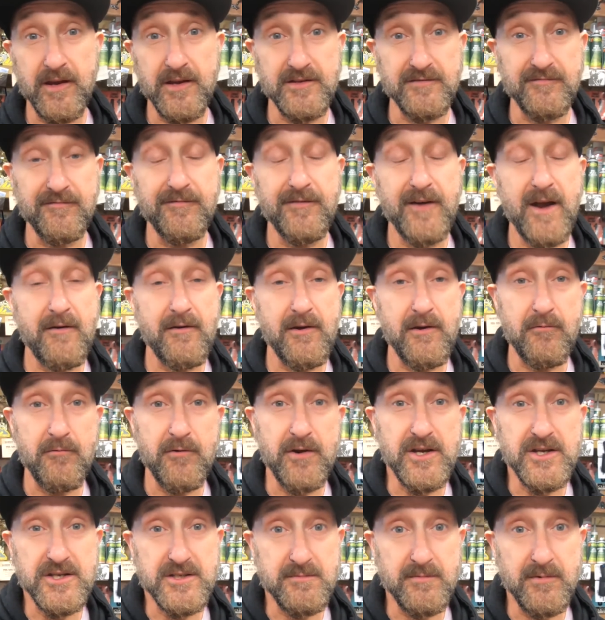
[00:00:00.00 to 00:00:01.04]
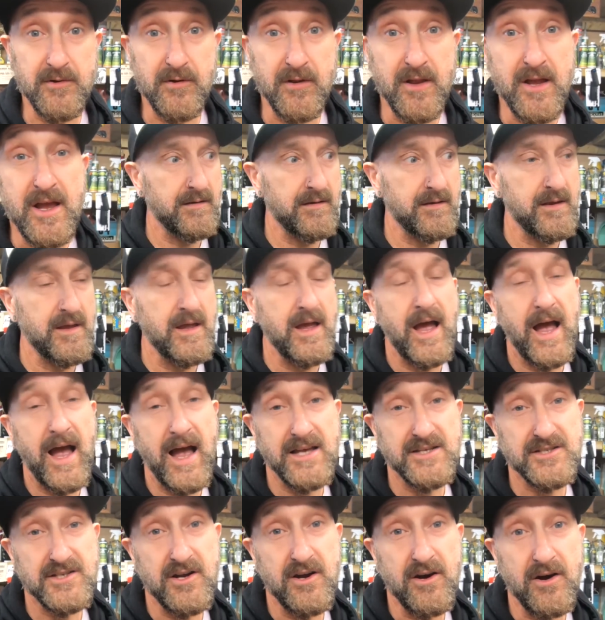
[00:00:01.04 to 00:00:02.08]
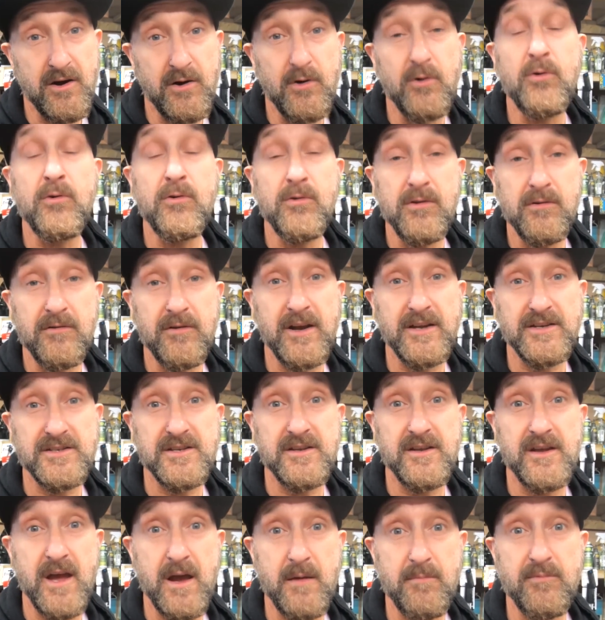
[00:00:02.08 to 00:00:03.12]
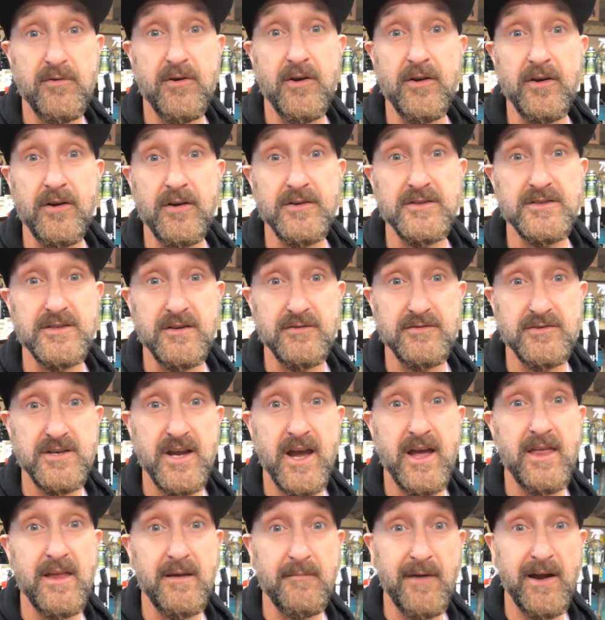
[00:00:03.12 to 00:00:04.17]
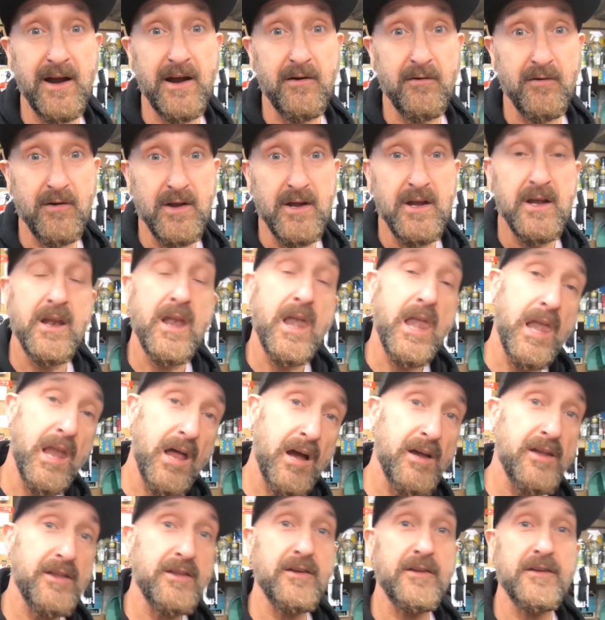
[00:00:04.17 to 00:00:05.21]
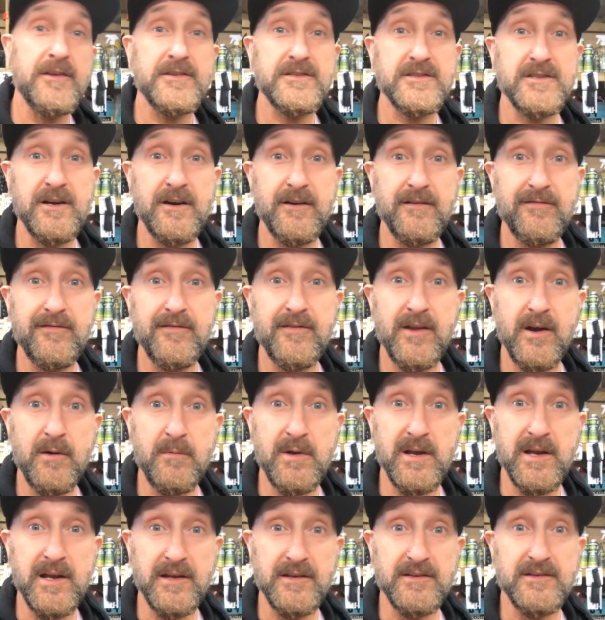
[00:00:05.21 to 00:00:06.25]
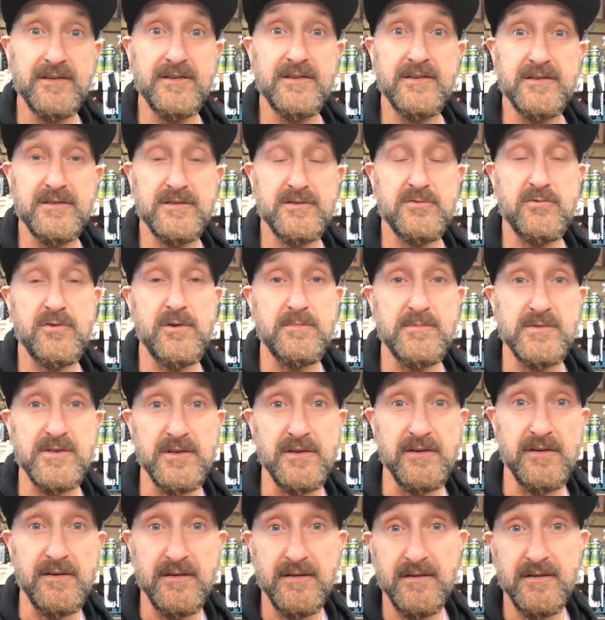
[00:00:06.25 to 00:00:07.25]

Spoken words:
is very reasonable, as are all the rest of their products, so check them out. Like the other stuff, they'll be linked in the description.